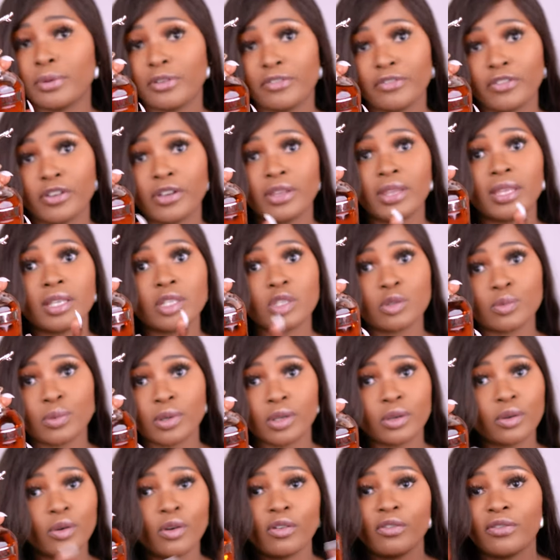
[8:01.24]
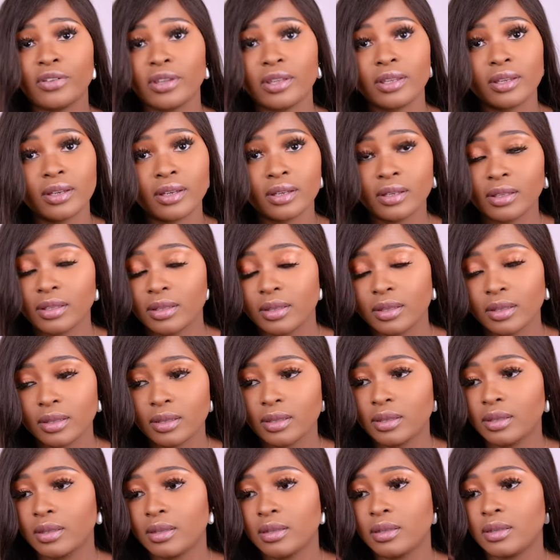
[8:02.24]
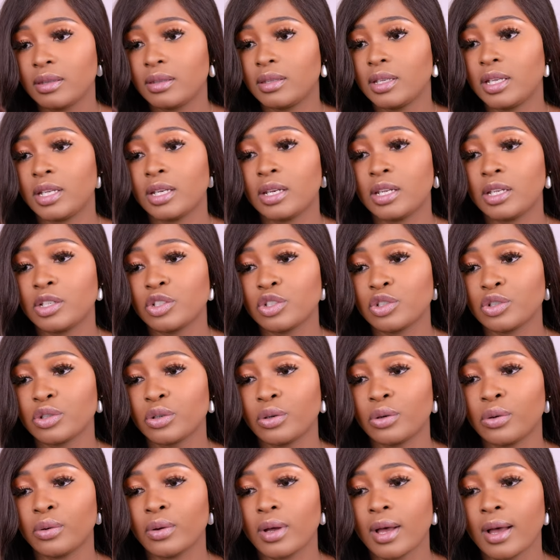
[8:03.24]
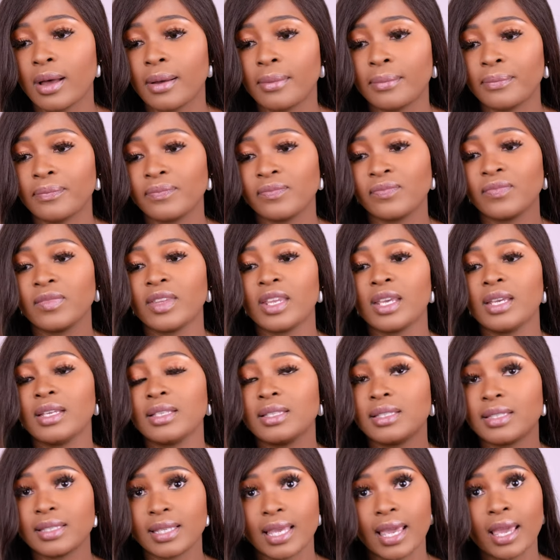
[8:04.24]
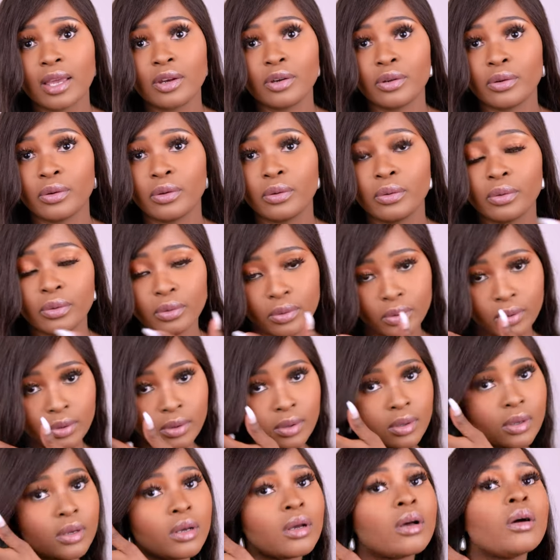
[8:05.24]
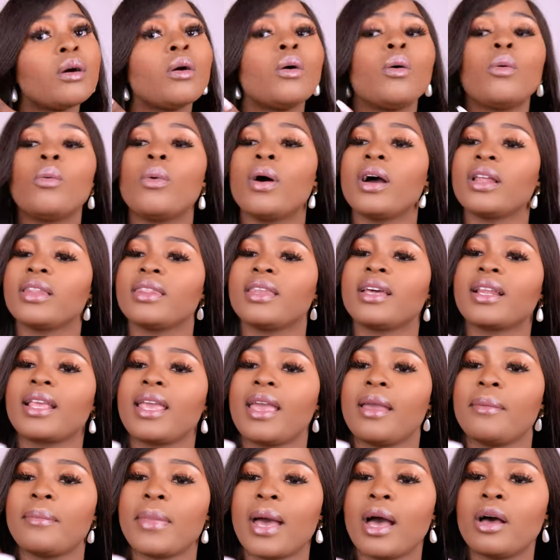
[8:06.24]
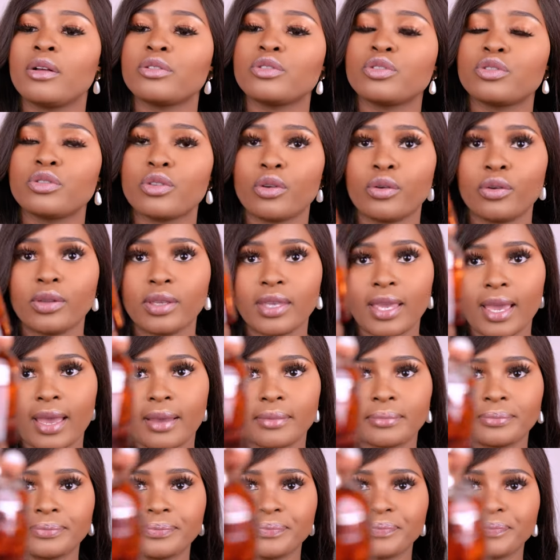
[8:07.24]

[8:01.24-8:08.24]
prefer this one over the initial um, Scandal one that came out, so yeah.